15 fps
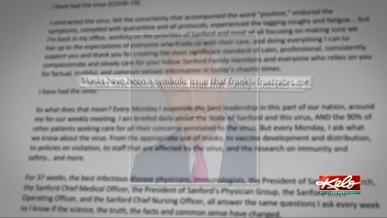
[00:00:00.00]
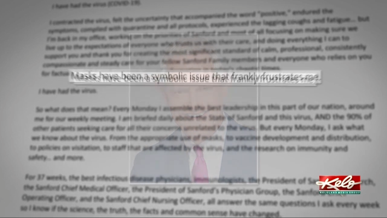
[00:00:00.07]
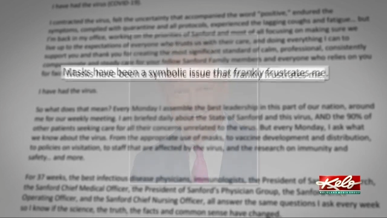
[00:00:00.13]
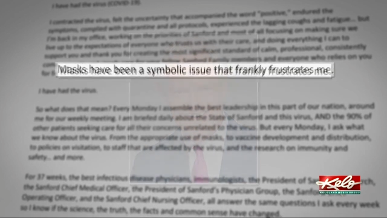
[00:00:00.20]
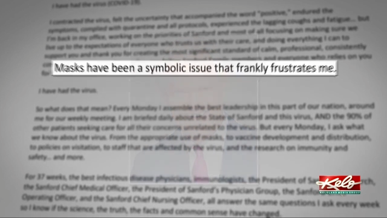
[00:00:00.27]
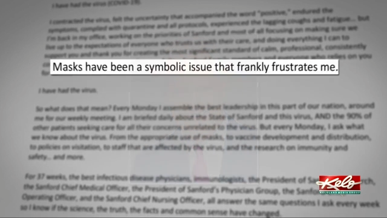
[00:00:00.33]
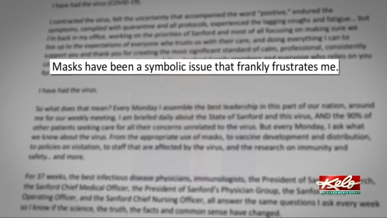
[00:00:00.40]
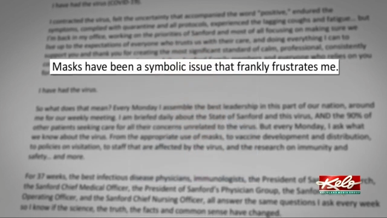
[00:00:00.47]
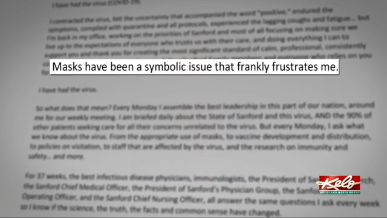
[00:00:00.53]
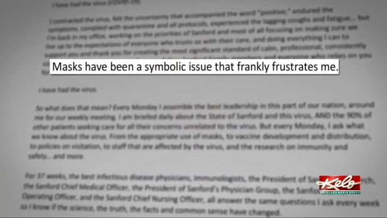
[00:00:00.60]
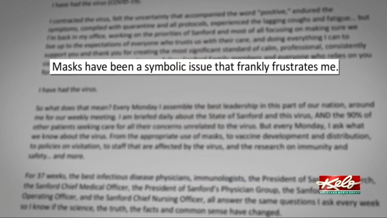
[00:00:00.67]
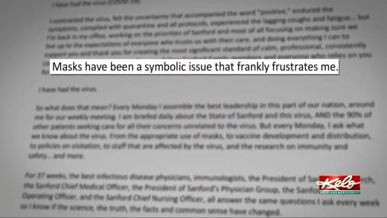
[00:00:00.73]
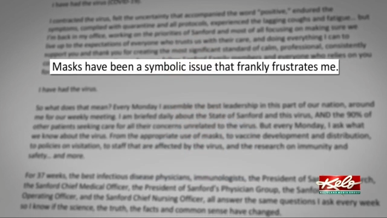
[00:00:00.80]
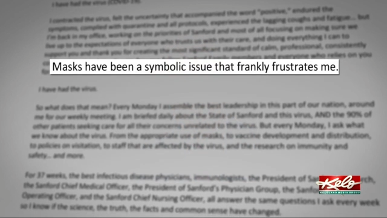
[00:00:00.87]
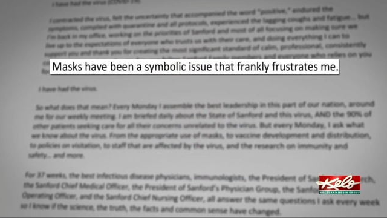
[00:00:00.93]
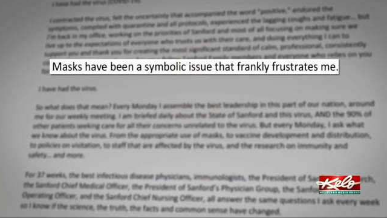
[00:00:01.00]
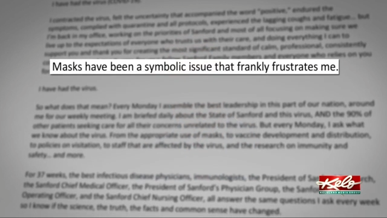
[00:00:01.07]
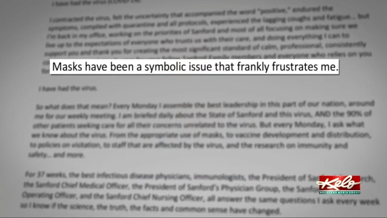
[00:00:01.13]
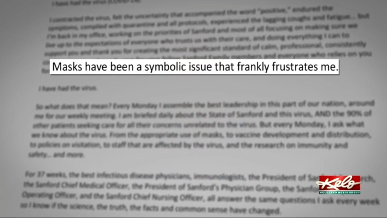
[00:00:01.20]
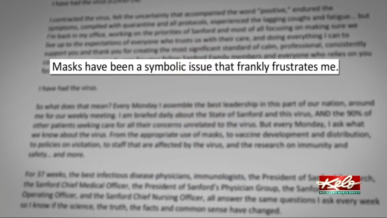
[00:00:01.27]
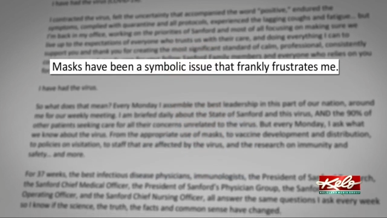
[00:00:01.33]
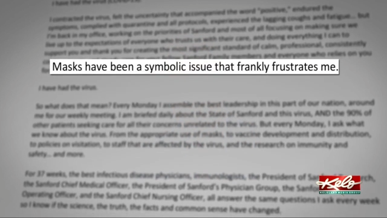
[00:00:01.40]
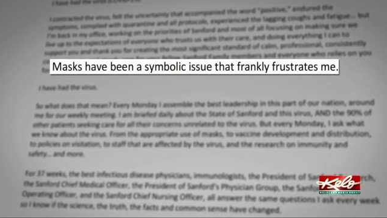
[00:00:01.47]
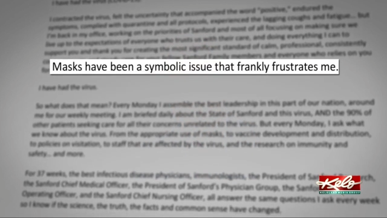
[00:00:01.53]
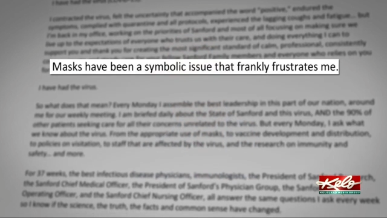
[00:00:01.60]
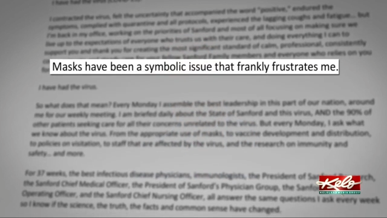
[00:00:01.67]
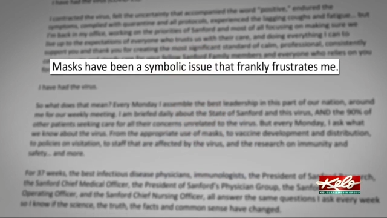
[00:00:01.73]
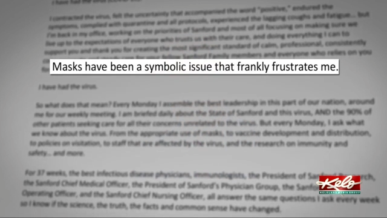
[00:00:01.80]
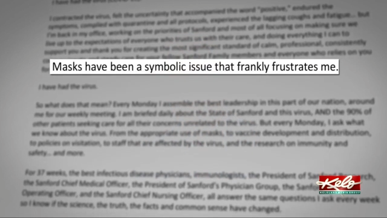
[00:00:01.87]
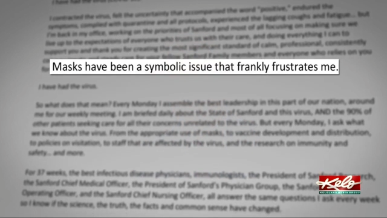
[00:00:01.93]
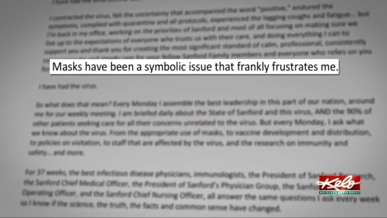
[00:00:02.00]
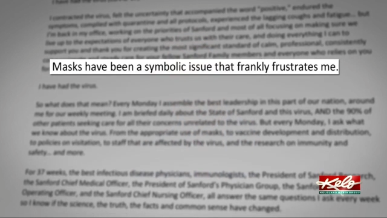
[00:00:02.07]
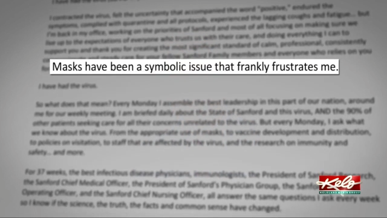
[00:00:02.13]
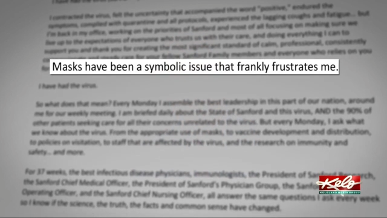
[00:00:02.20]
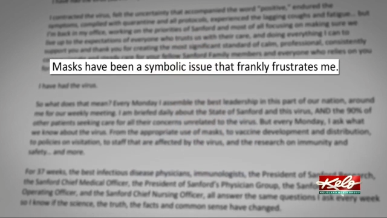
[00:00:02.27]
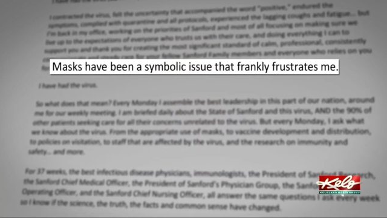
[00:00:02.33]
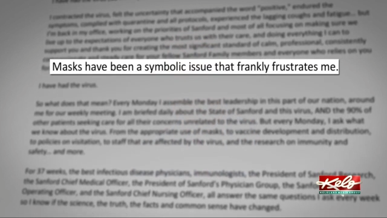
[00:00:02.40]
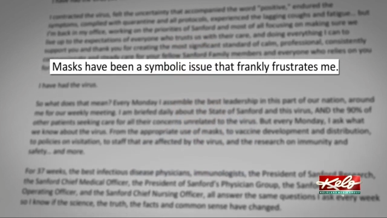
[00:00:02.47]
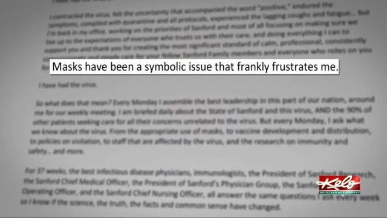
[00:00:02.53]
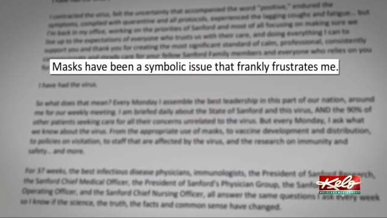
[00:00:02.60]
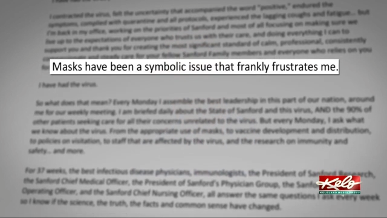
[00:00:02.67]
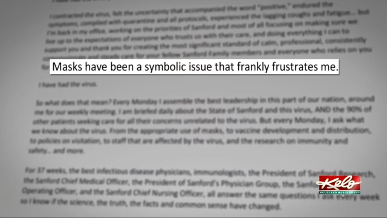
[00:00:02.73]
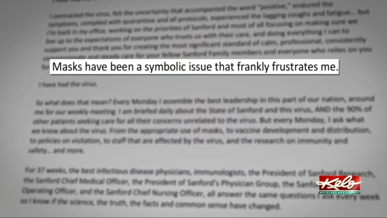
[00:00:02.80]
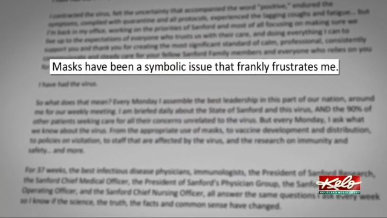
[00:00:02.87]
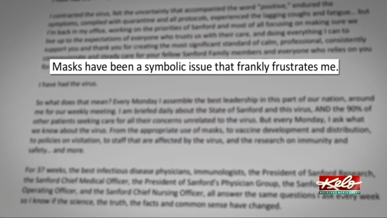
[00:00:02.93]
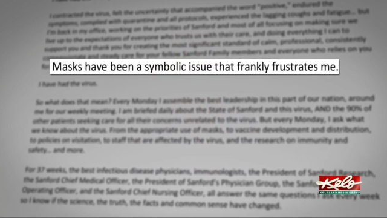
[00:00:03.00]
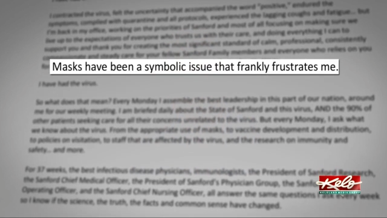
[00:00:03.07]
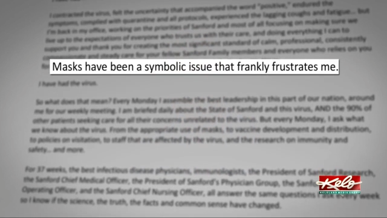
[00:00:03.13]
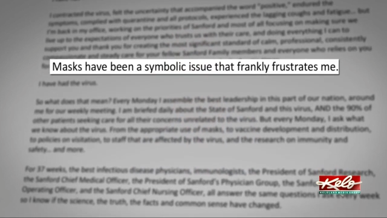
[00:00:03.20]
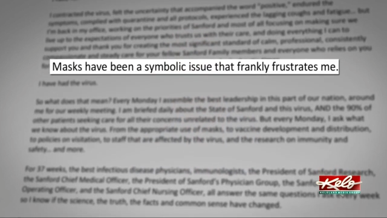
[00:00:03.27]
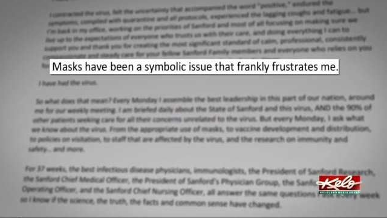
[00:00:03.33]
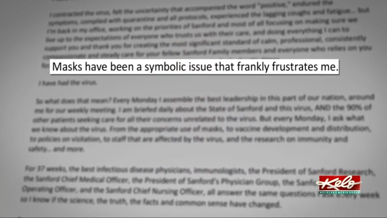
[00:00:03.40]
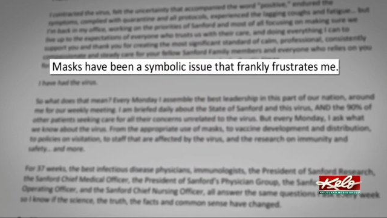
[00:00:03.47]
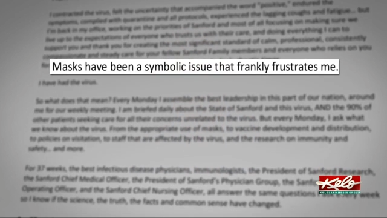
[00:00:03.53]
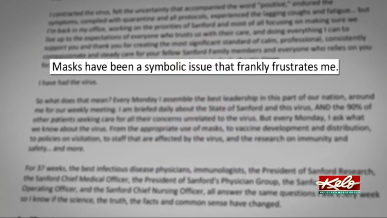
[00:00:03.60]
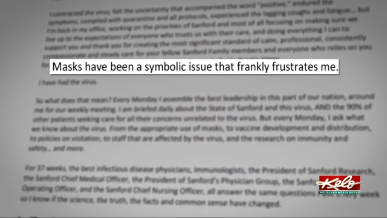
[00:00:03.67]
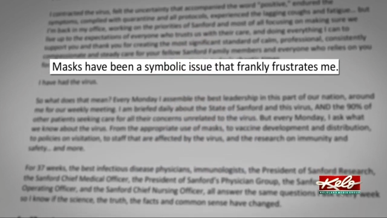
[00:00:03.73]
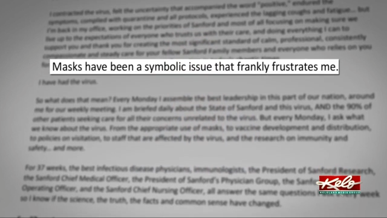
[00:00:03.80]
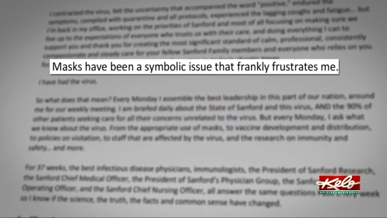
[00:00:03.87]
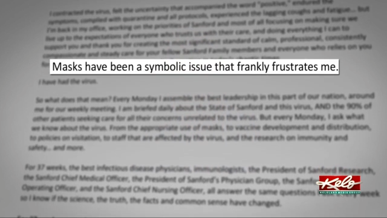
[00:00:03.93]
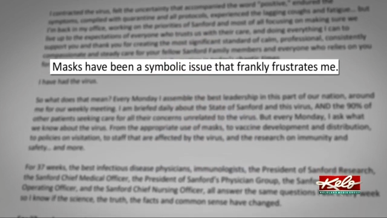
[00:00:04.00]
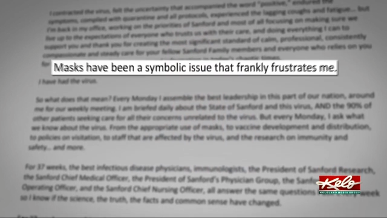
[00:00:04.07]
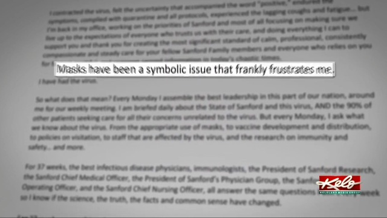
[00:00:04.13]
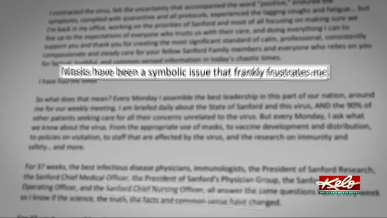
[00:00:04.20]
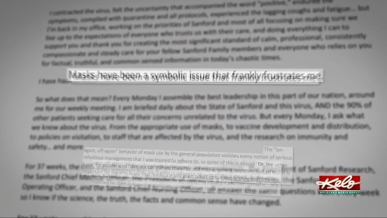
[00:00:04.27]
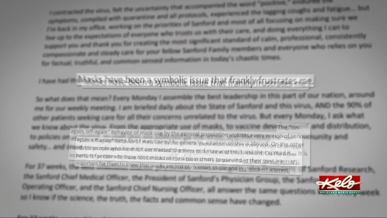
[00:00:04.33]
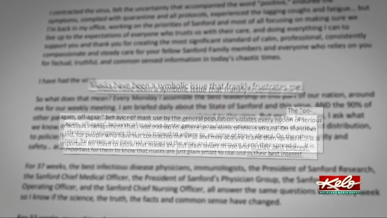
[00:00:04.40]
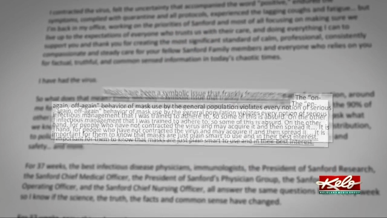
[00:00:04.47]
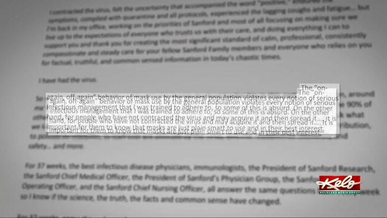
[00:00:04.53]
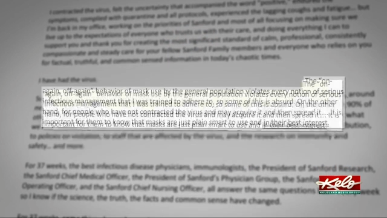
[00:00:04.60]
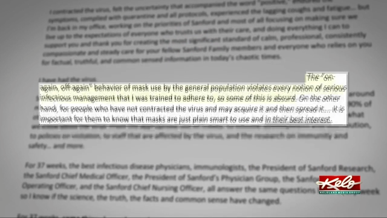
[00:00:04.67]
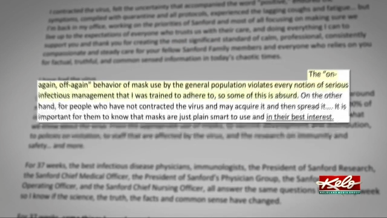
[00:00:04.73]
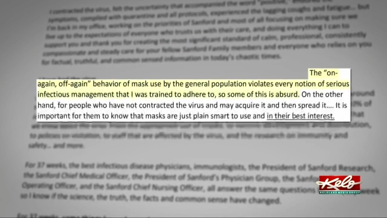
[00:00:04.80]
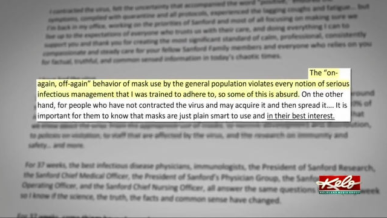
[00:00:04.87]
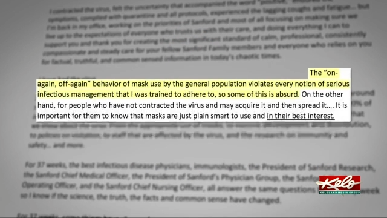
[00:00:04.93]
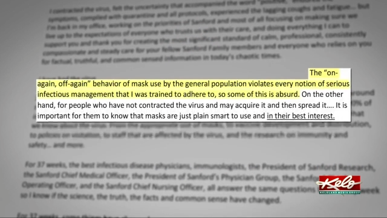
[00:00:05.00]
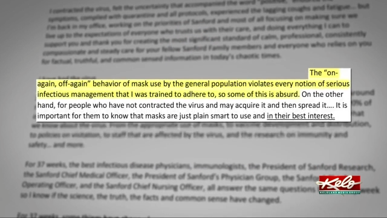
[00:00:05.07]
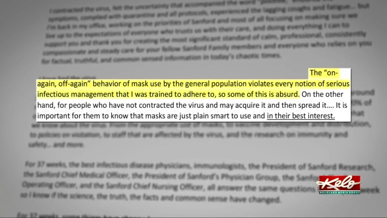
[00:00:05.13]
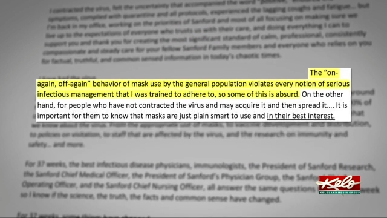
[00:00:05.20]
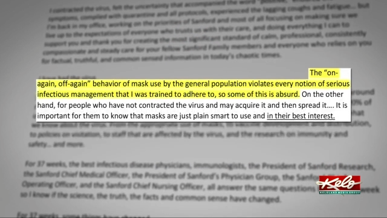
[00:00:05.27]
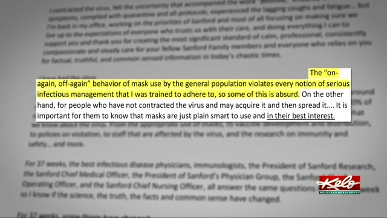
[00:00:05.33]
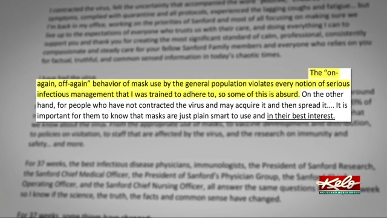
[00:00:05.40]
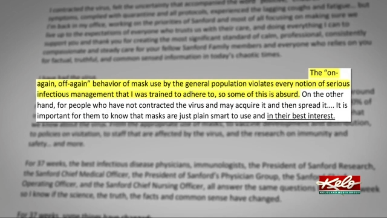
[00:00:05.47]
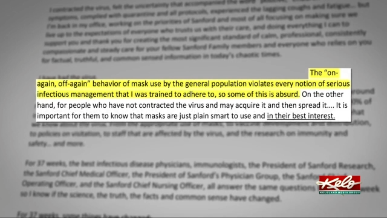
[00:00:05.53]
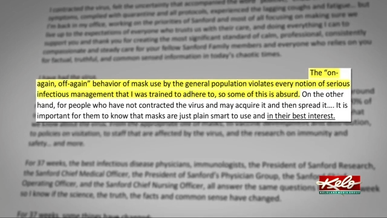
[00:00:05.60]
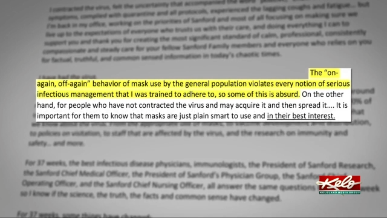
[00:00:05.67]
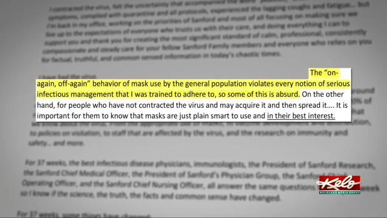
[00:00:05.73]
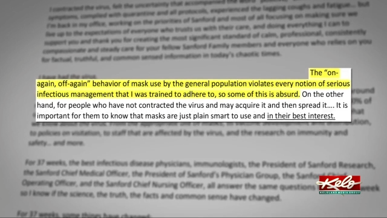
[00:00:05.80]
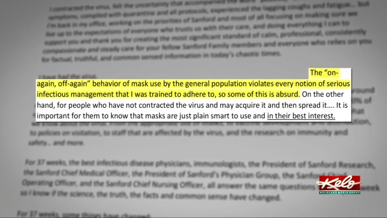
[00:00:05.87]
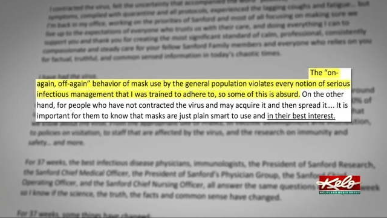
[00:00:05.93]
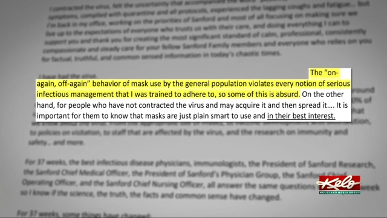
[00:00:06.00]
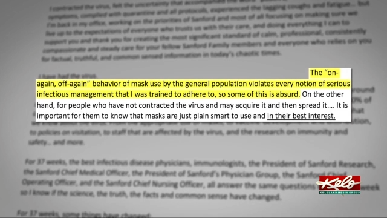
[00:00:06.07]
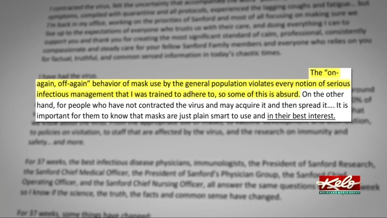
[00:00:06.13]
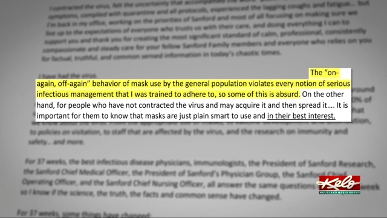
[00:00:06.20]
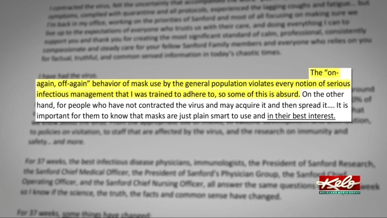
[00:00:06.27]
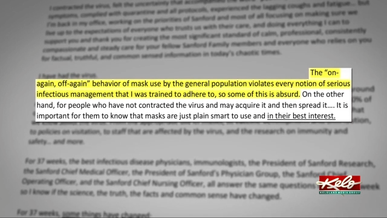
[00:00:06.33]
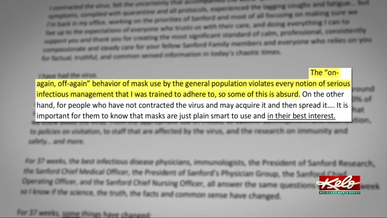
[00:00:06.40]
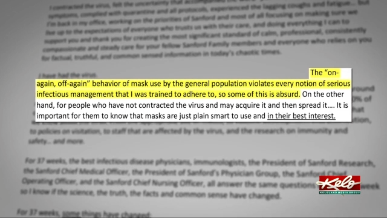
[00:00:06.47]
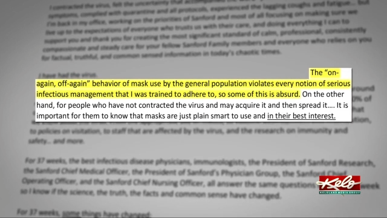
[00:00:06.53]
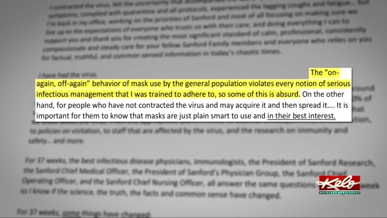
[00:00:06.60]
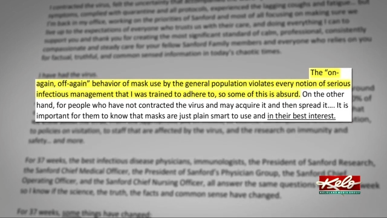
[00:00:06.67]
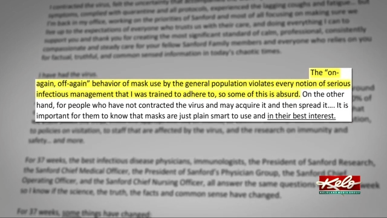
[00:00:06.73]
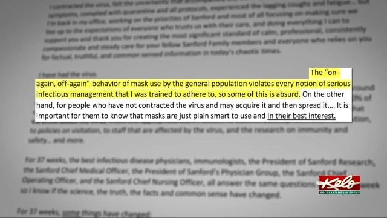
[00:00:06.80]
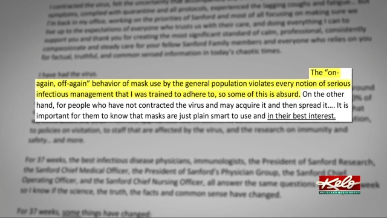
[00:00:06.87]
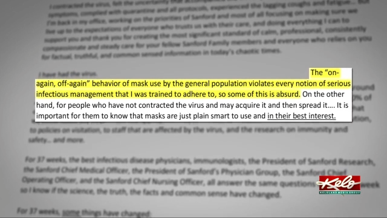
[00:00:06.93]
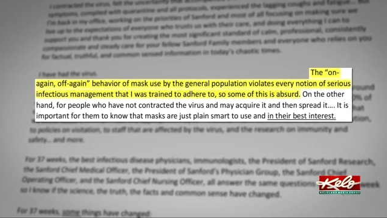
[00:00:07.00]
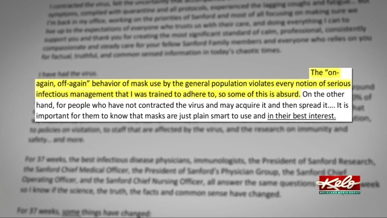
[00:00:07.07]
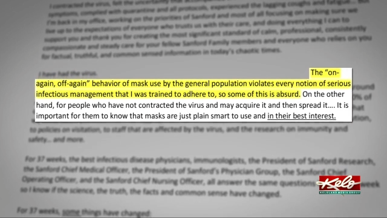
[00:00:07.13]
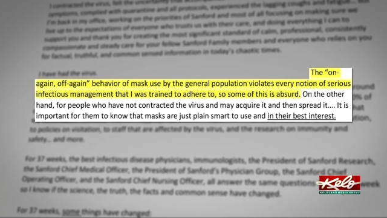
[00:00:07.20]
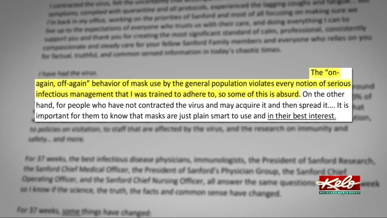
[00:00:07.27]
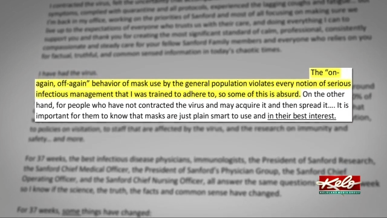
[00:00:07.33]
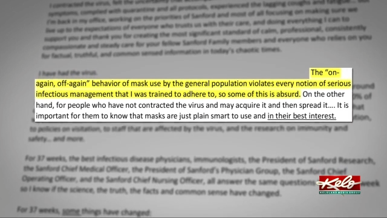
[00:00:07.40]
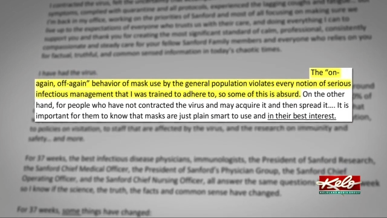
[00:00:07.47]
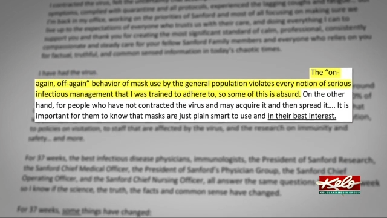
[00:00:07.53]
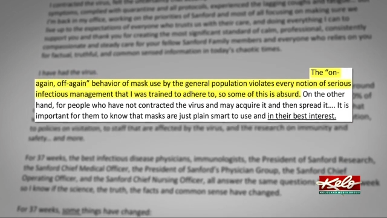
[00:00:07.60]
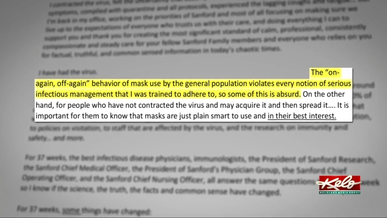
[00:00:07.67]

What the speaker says: Nobody's mouth can be seen.